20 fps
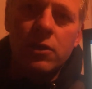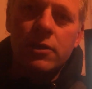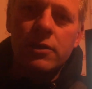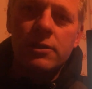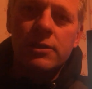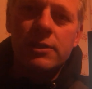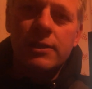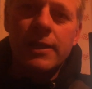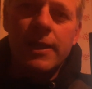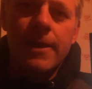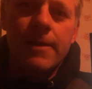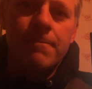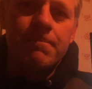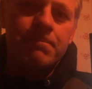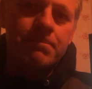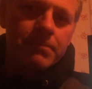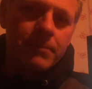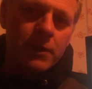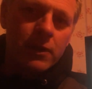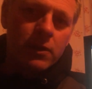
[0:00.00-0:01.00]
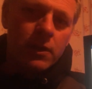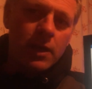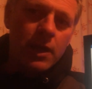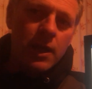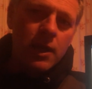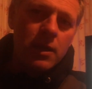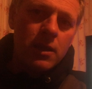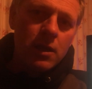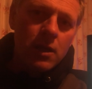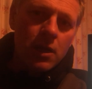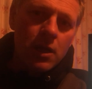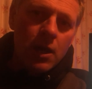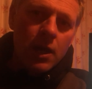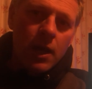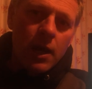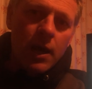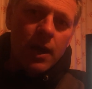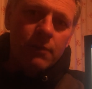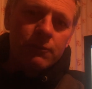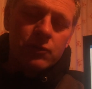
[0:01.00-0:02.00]
you can see it. Okay.
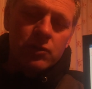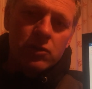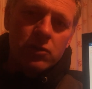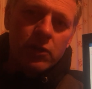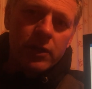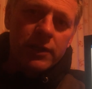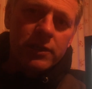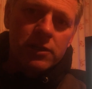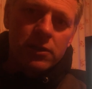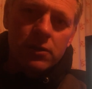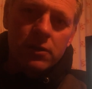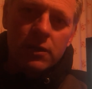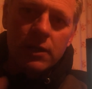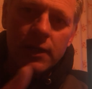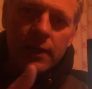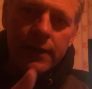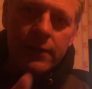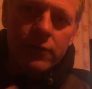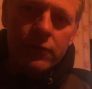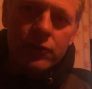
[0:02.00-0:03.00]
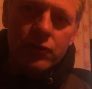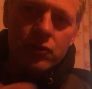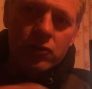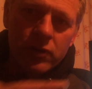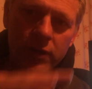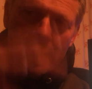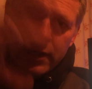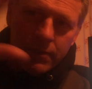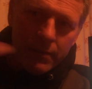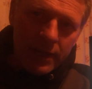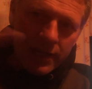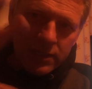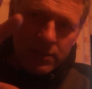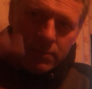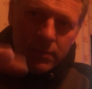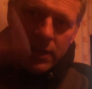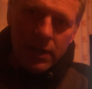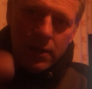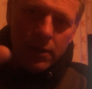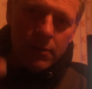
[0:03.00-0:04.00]
Sorry to click on the screen, it makes
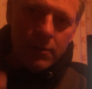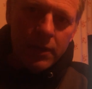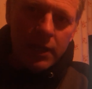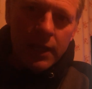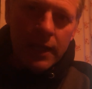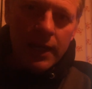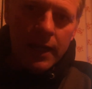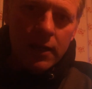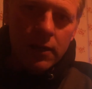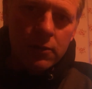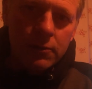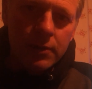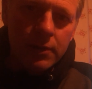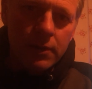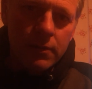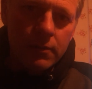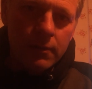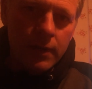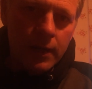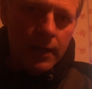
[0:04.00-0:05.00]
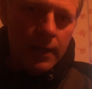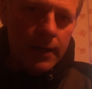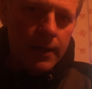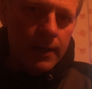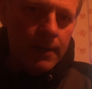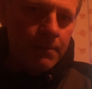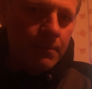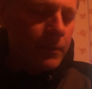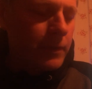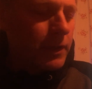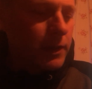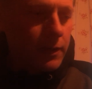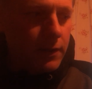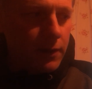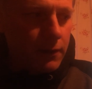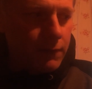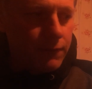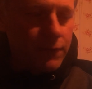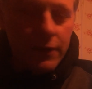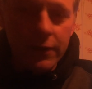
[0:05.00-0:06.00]
me go a bit yellow, but
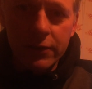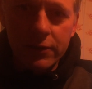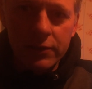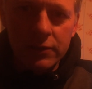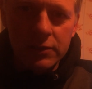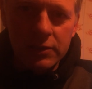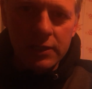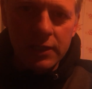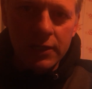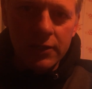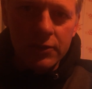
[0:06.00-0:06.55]
hopefully you can see